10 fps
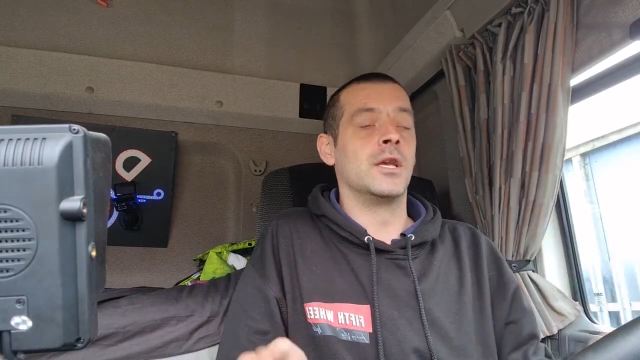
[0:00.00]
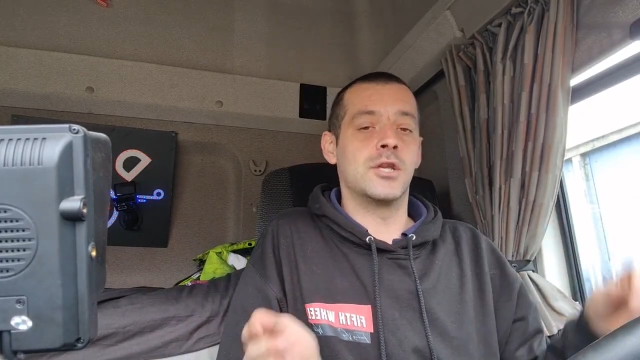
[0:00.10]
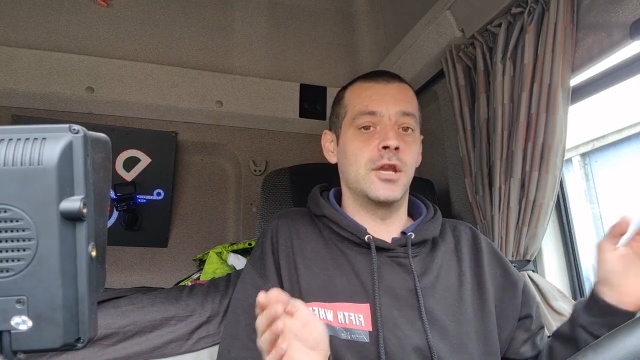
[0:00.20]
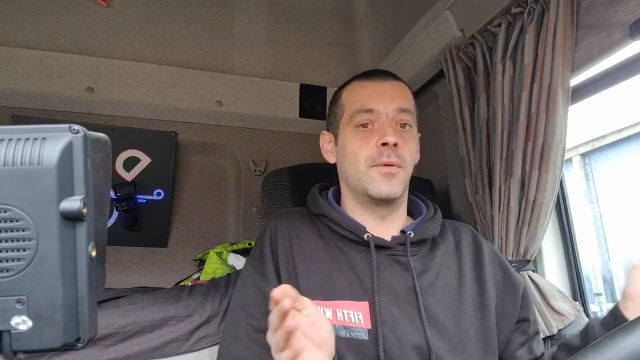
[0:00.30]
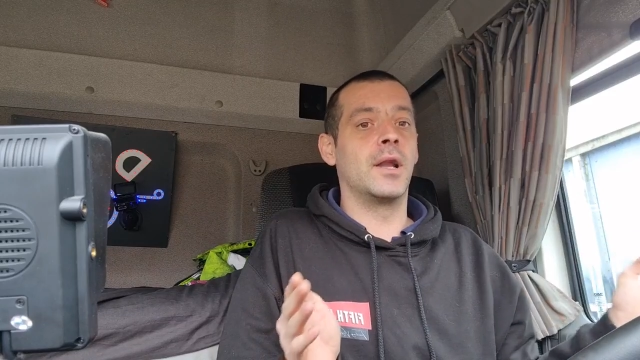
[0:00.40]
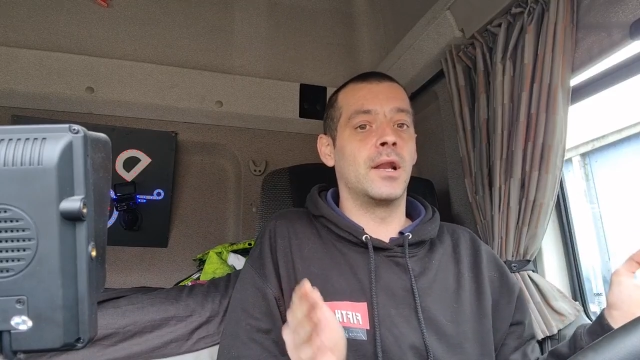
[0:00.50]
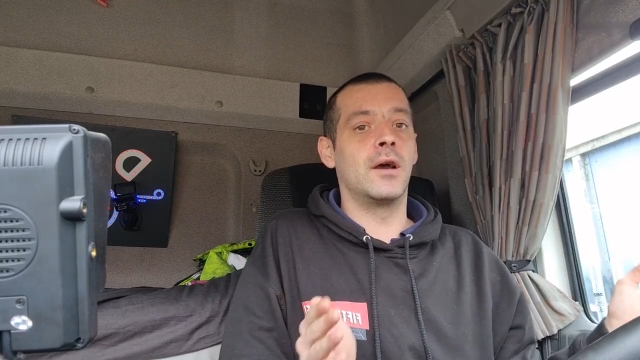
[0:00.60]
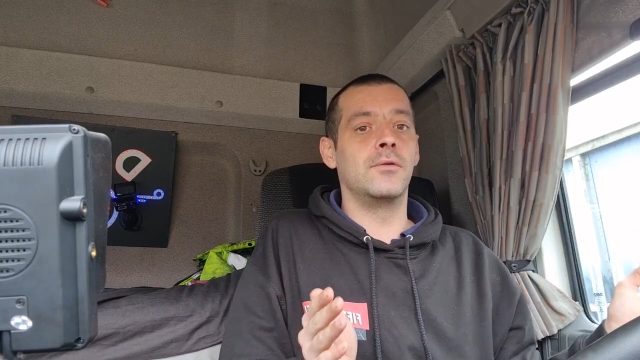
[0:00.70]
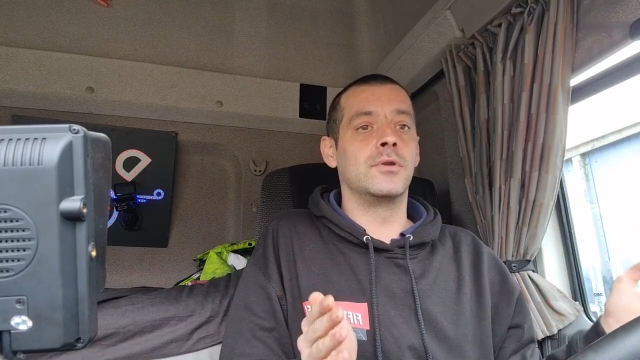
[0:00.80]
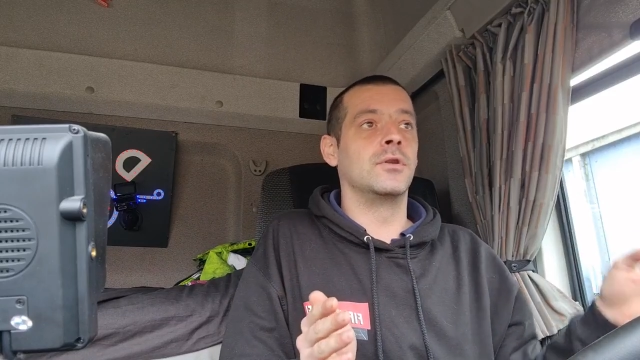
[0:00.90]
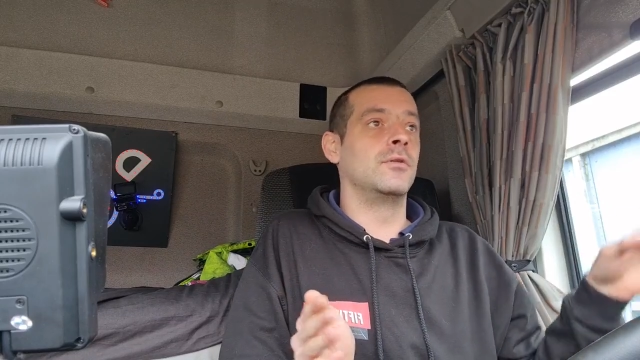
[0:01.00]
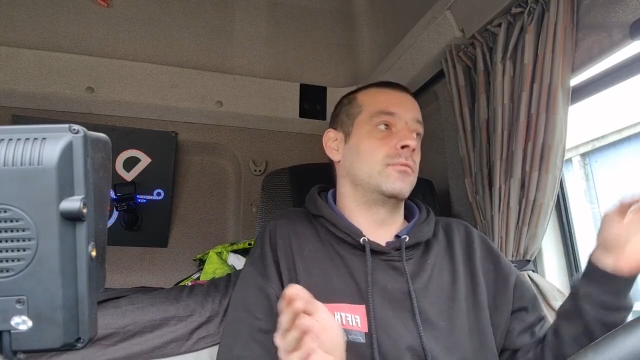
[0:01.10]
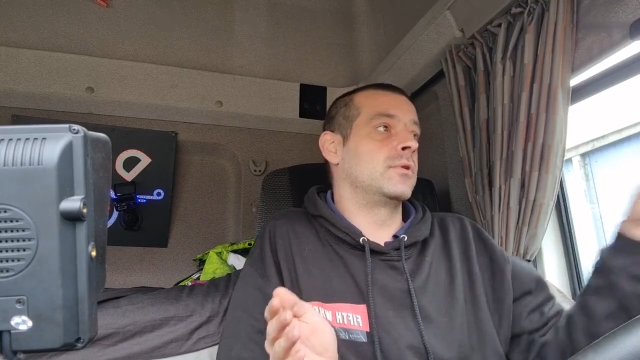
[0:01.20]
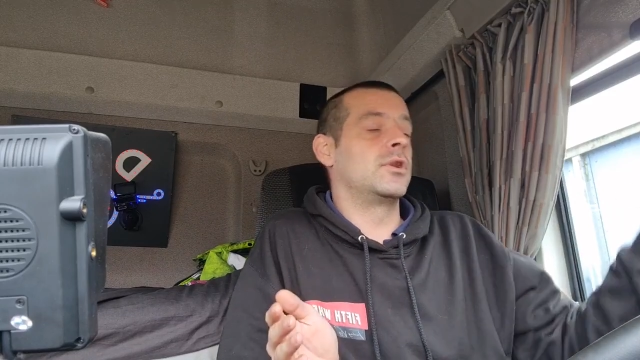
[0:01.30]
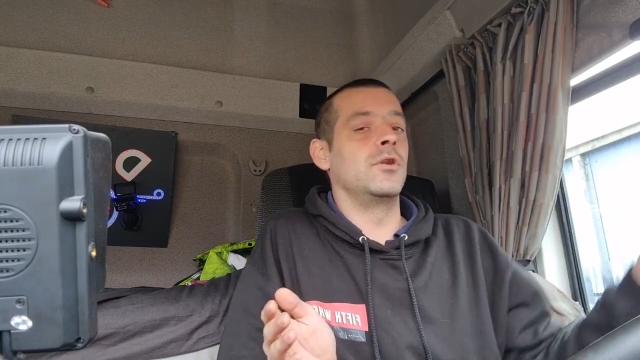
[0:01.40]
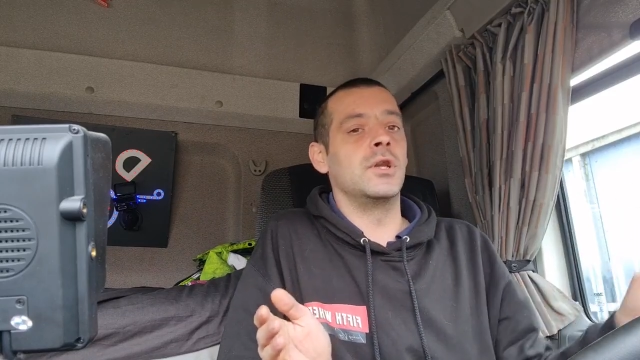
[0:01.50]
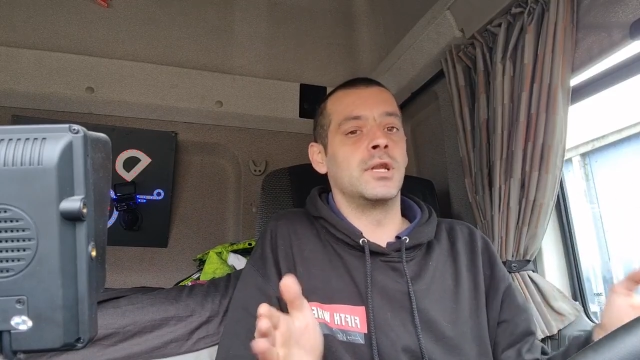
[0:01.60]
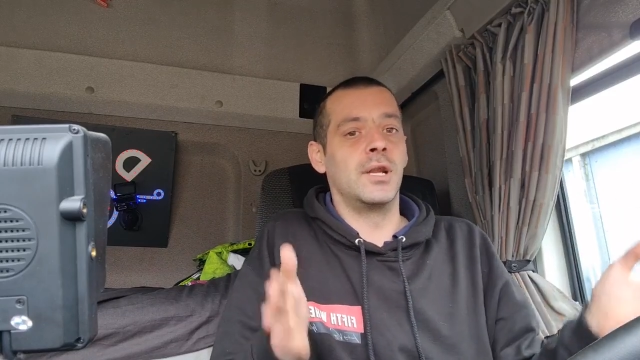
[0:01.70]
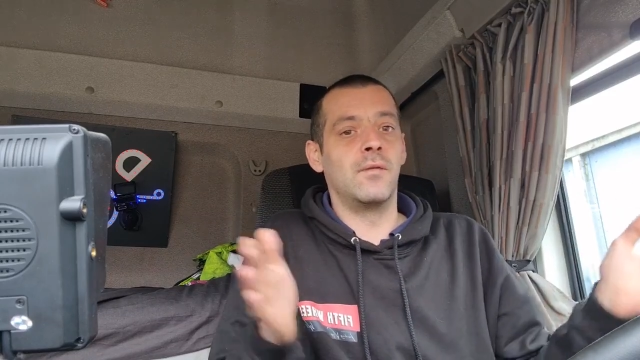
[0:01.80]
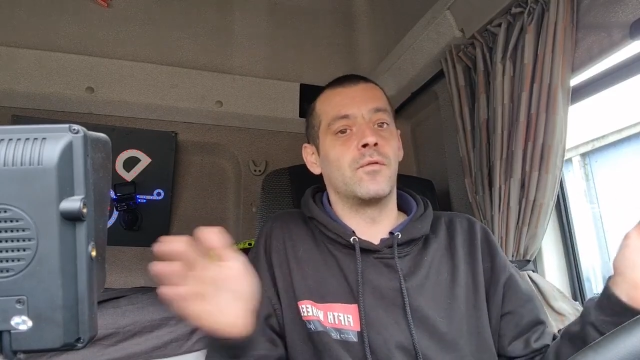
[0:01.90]
So you unload, do your
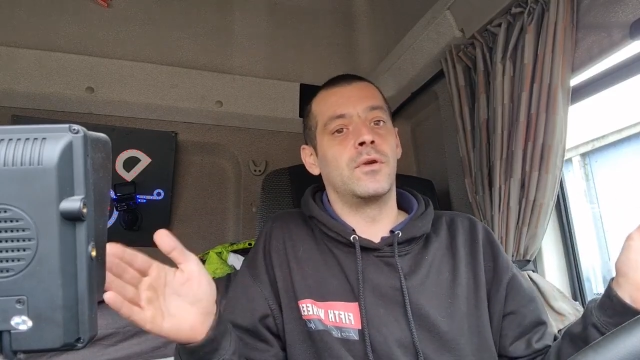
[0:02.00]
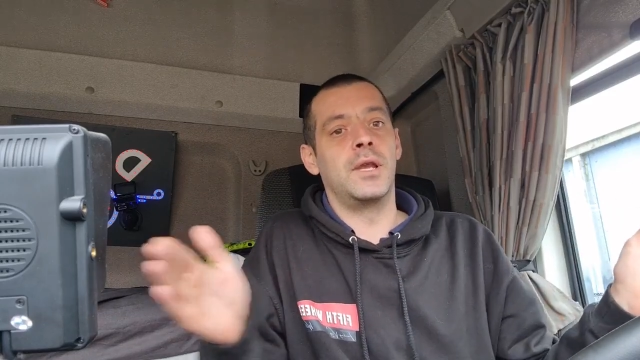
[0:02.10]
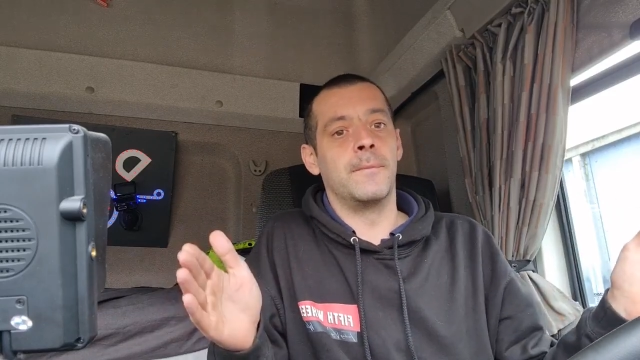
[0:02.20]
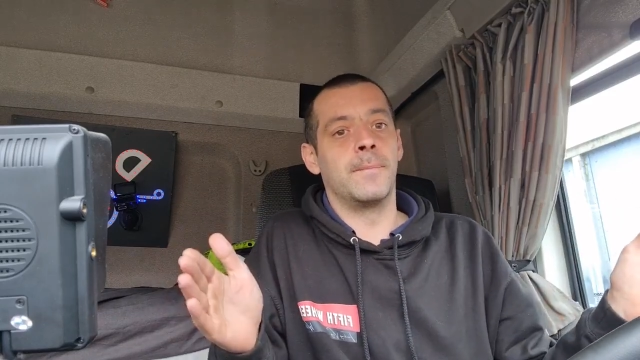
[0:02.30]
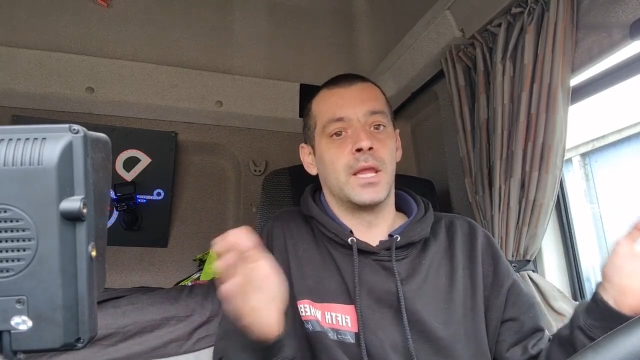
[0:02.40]
delivery,